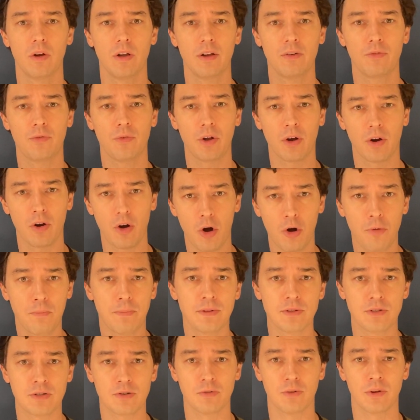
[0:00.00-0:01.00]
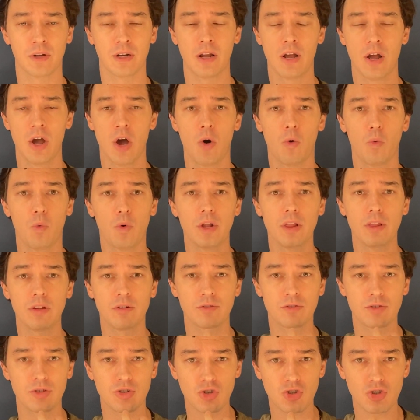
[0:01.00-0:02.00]
if we are open to it, we
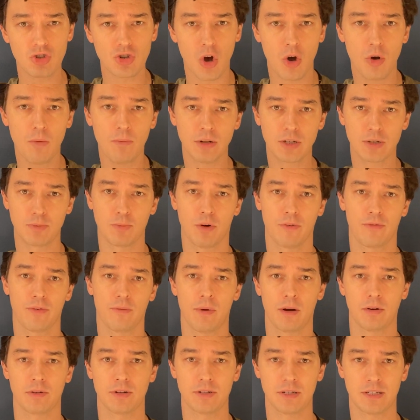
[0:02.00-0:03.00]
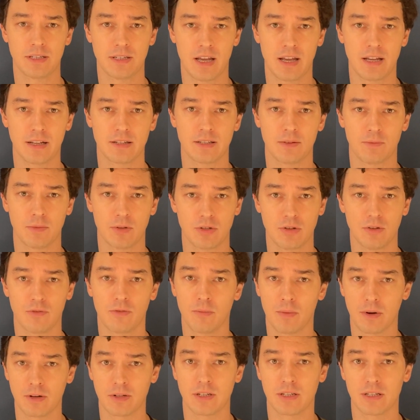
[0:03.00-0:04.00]
learn so much more from our mistakes than we do
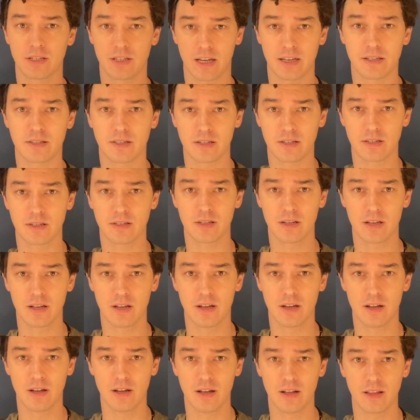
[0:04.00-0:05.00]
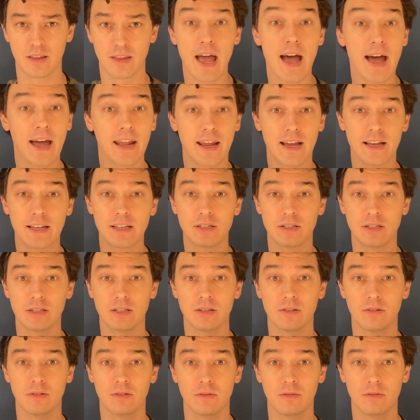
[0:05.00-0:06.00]
from our successes. That
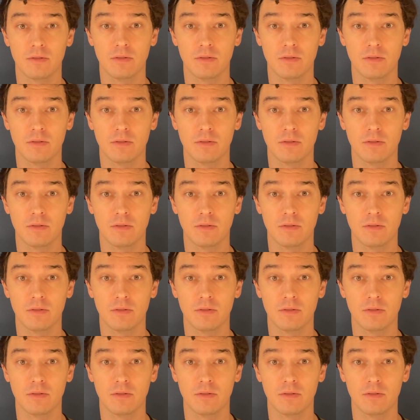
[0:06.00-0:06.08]
has